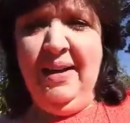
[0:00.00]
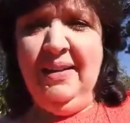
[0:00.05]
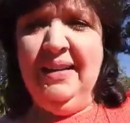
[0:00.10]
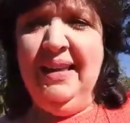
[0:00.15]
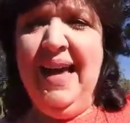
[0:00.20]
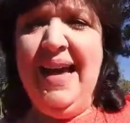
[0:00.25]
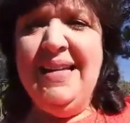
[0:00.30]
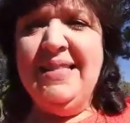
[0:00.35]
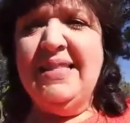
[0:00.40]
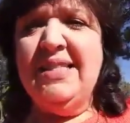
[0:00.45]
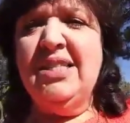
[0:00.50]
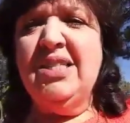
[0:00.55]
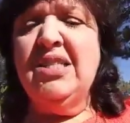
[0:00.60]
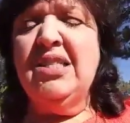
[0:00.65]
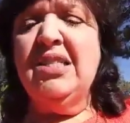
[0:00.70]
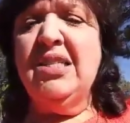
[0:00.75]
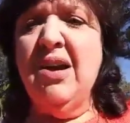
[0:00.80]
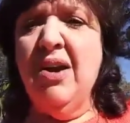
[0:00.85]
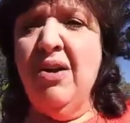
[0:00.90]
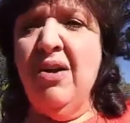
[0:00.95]
Let's
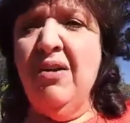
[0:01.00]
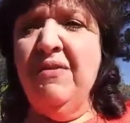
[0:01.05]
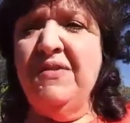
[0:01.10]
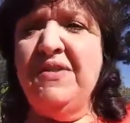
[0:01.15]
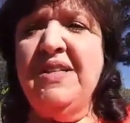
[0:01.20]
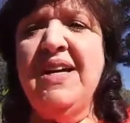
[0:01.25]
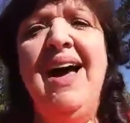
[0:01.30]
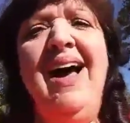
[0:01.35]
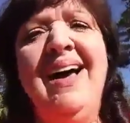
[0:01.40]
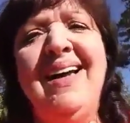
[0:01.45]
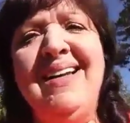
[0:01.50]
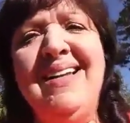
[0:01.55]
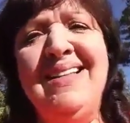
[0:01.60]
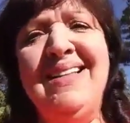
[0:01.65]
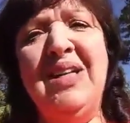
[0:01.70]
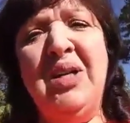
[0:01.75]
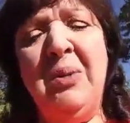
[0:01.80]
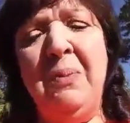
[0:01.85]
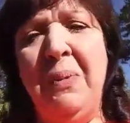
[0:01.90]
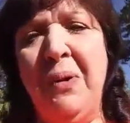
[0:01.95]
serve tiny
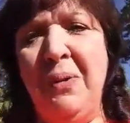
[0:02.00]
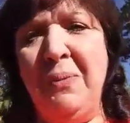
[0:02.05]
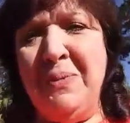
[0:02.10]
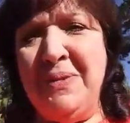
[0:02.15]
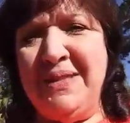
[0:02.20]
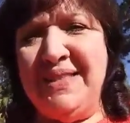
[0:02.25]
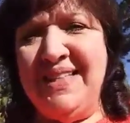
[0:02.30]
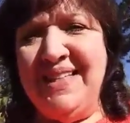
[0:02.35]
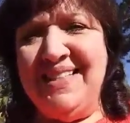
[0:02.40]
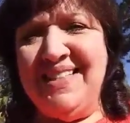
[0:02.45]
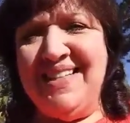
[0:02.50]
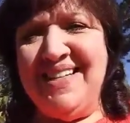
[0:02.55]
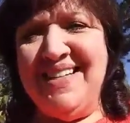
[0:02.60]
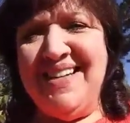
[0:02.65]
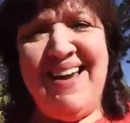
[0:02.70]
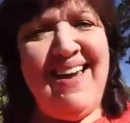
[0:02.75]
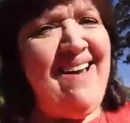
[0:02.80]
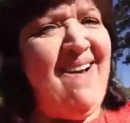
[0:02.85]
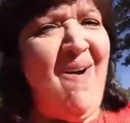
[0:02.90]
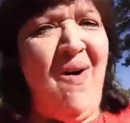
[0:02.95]
little purposes
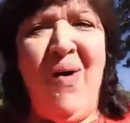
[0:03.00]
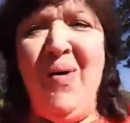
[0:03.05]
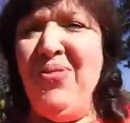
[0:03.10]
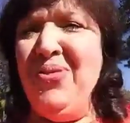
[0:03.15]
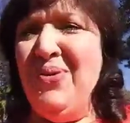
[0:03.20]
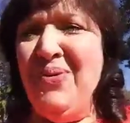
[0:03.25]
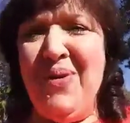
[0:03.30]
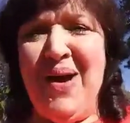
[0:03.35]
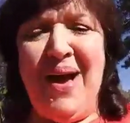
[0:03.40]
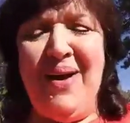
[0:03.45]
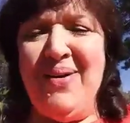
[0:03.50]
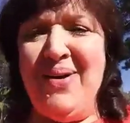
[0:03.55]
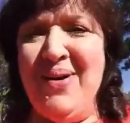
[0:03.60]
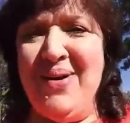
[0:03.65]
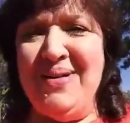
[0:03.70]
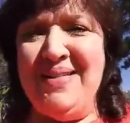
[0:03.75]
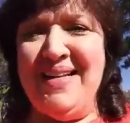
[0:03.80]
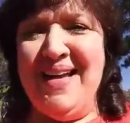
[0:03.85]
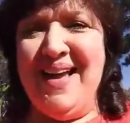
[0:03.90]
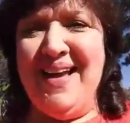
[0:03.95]
today, all throughout
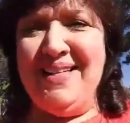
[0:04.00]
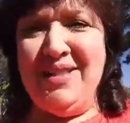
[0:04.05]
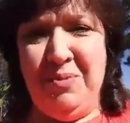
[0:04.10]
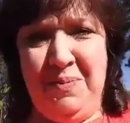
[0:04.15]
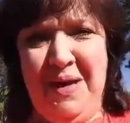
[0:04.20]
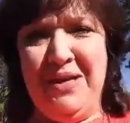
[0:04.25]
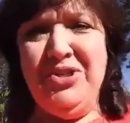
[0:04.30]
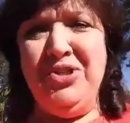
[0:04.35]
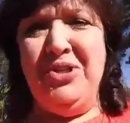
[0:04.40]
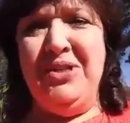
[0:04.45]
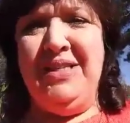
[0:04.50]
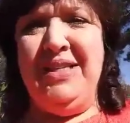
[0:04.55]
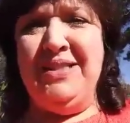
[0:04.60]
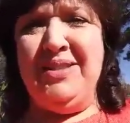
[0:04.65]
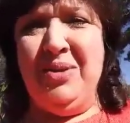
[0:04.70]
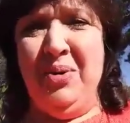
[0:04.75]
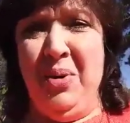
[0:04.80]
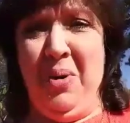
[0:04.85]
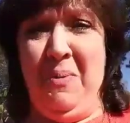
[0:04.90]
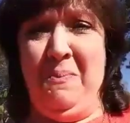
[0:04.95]
our day, especially
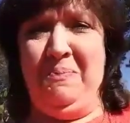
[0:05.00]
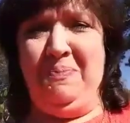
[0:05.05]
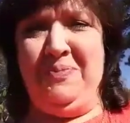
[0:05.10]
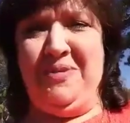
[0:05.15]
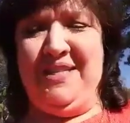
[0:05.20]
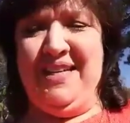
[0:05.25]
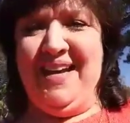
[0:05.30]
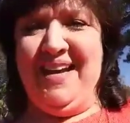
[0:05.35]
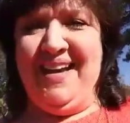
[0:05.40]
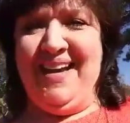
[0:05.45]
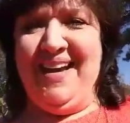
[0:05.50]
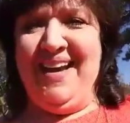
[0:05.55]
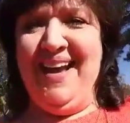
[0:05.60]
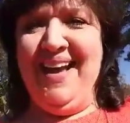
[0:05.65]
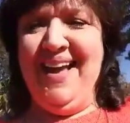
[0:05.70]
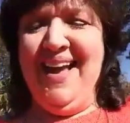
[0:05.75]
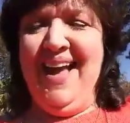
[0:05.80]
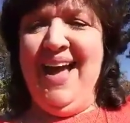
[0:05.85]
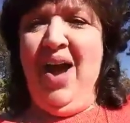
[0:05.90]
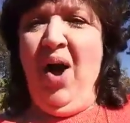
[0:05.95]
this home day,
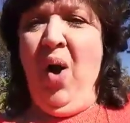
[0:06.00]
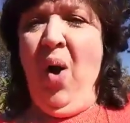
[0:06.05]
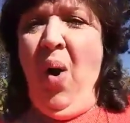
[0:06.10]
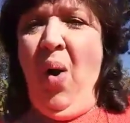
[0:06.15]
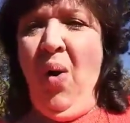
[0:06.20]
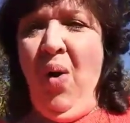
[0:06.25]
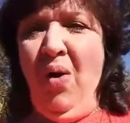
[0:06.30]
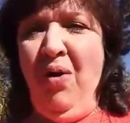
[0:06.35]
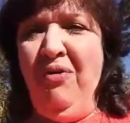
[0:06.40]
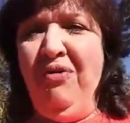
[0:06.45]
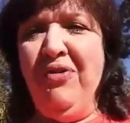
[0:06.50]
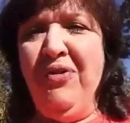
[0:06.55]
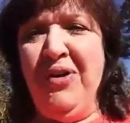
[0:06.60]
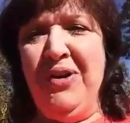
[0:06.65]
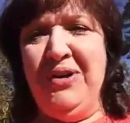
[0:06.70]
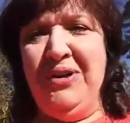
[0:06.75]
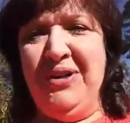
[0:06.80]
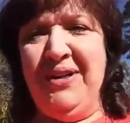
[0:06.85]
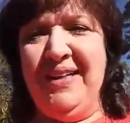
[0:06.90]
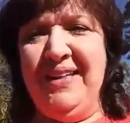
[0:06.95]
all for
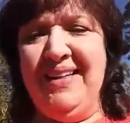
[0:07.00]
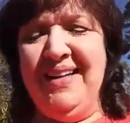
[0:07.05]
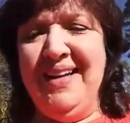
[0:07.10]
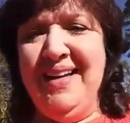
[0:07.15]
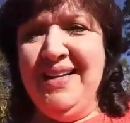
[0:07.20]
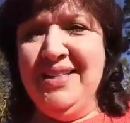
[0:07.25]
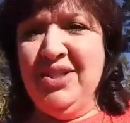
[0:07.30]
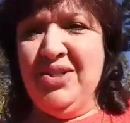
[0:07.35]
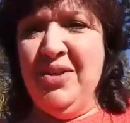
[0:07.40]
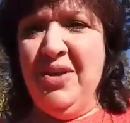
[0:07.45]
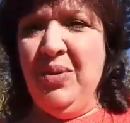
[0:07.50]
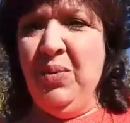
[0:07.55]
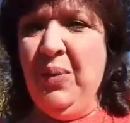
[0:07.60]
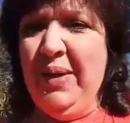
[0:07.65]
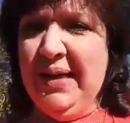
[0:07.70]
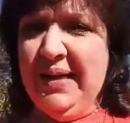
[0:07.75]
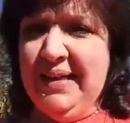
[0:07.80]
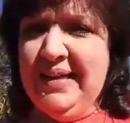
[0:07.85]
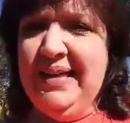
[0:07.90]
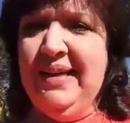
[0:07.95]
good so that
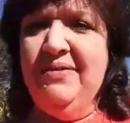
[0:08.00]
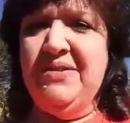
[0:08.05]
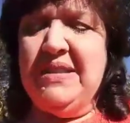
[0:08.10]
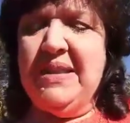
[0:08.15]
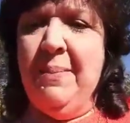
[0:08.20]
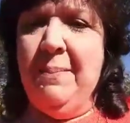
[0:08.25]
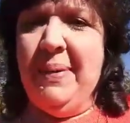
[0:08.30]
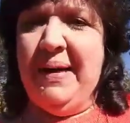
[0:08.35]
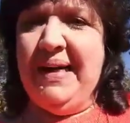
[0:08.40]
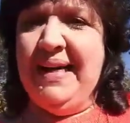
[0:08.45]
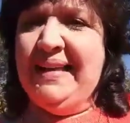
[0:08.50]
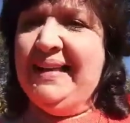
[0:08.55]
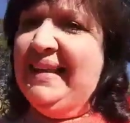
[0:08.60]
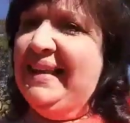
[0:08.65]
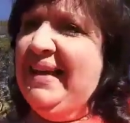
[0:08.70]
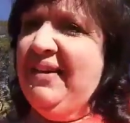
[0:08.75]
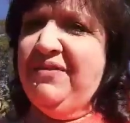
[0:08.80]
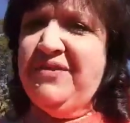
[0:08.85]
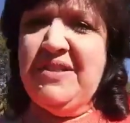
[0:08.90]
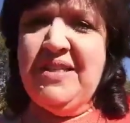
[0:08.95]
we could give somebody a
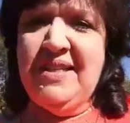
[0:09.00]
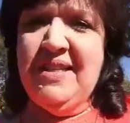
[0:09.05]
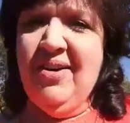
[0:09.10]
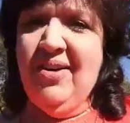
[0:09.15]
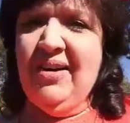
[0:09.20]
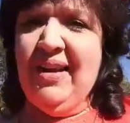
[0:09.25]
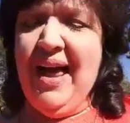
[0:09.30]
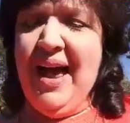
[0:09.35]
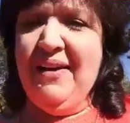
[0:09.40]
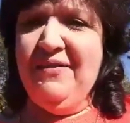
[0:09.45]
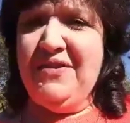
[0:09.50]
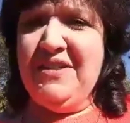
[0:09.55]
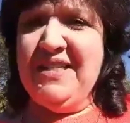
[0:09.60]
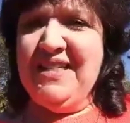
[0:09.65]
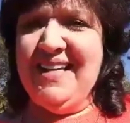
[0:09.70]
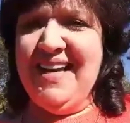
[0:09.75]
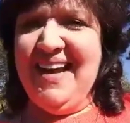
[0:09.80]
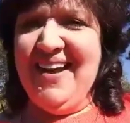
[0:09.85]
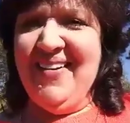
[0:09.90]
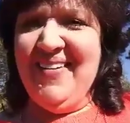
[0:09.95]
lift to their life
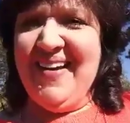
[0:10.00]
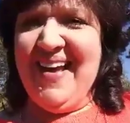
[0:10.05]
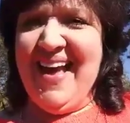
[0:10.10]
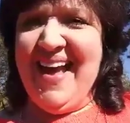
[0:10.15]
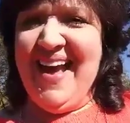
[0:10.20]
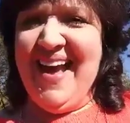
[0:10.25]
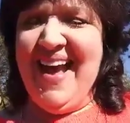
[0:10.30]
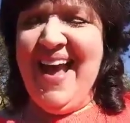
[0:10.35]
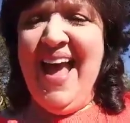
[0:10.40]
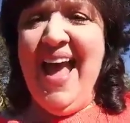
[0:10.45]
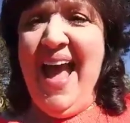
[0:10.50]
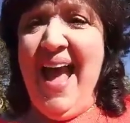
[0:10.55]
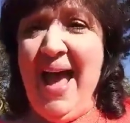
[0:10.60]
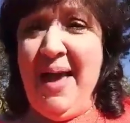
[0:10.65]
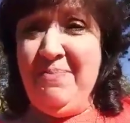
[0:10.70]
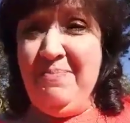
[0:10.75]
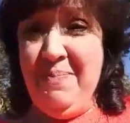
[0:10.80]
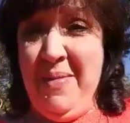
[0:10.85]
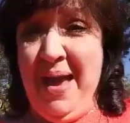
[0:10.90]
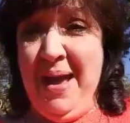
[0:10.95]
today, okay?
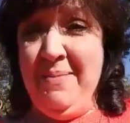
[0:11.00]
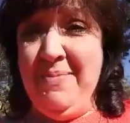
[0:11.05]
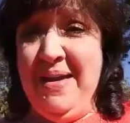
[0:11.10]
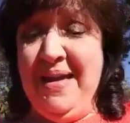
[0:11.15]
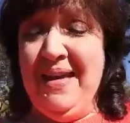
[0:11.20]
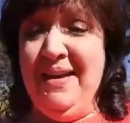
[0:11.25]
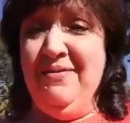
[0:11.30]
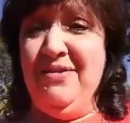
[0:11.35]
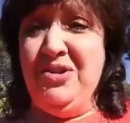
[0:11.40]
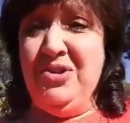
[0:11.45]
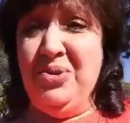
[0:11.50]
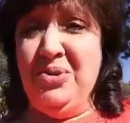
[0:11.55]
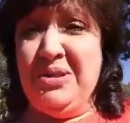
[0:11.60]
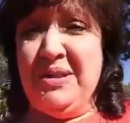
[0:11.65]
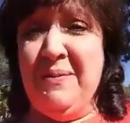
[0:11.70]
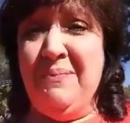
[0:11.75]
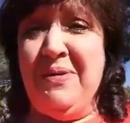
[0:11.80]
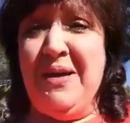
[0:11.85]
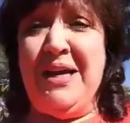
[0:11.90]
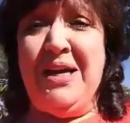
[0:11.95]
And maybe even do
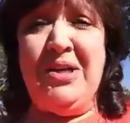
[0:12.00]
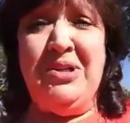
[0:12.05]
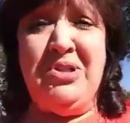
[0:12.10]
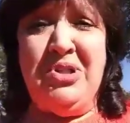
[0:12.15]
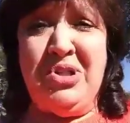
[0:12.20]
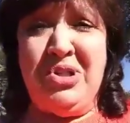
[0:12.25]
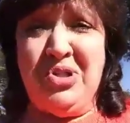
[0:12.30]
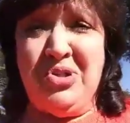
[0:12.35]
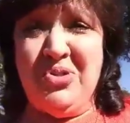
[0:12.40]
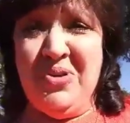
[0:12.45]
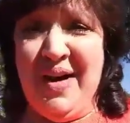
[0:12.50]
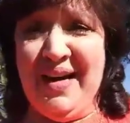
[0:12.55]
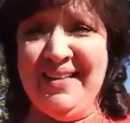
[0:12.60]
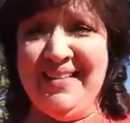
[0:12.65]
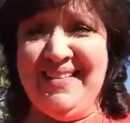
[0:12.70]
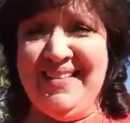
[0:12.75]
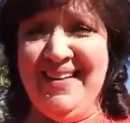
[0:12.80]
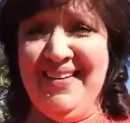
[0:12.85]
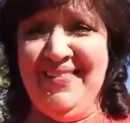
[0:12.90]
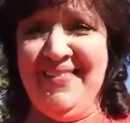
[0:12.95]
something
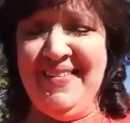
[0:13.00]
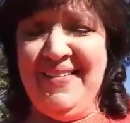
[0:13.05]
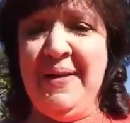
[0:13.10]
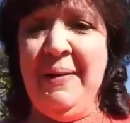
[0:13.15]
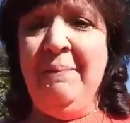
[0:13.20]
constructive.